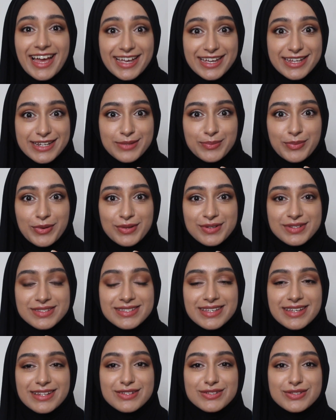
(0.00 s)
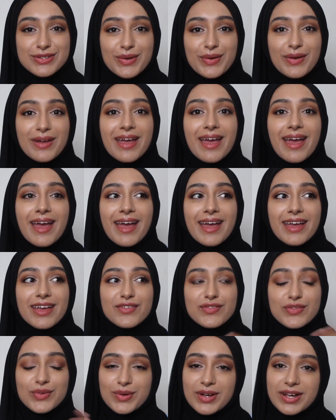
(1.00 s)
acne prone skin, so
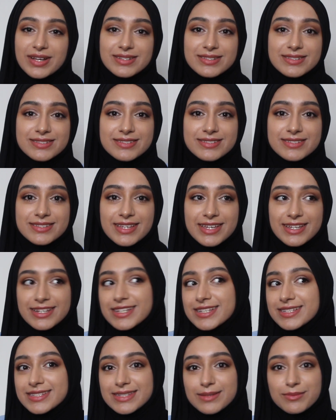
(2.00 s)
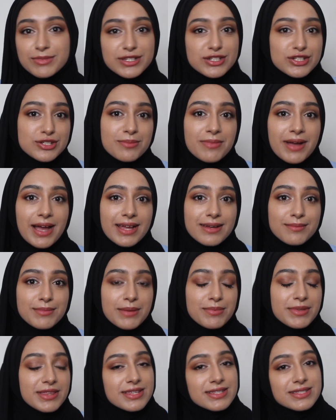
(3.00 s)
if your guys' skin is similar to mine,
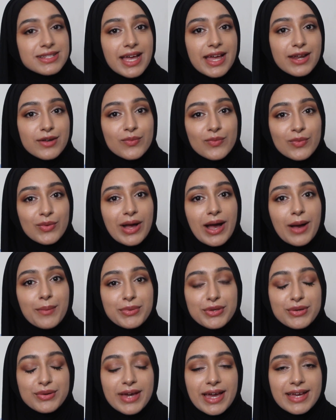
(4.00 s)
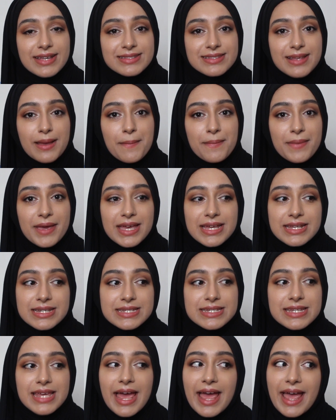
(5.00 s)
maybe this kind of will help you guys a
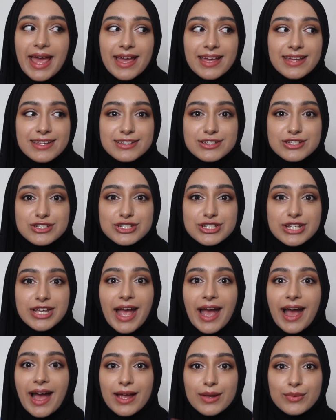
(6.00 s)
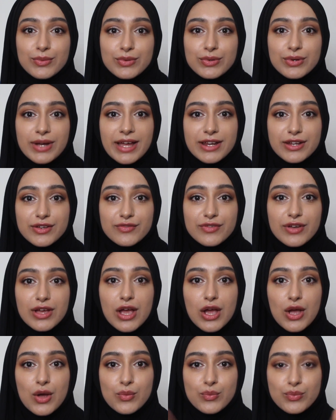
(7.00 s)
bit. And yeah, I will kind of
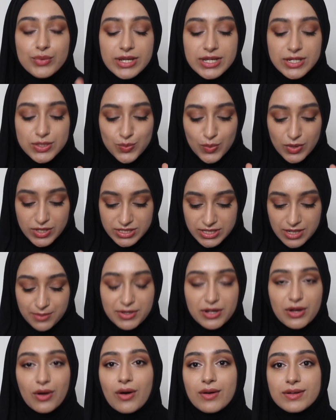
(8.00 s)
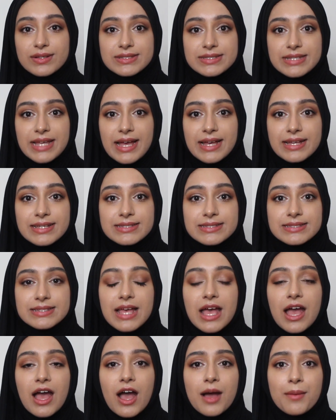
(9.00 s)
read what Dermacol says.
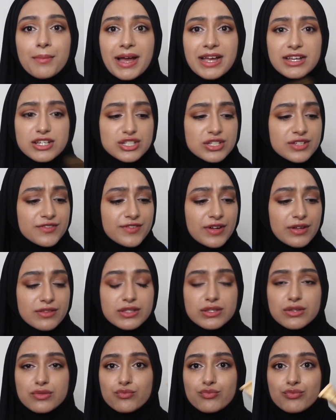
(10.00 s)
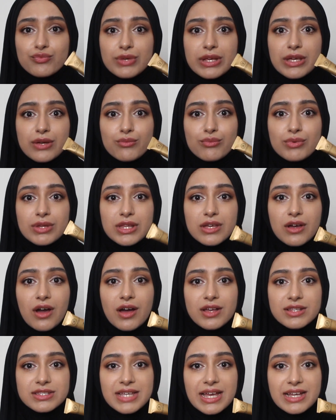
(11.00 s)
I actually found it really
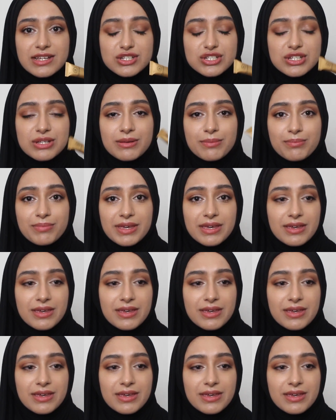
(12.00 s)
hard to actually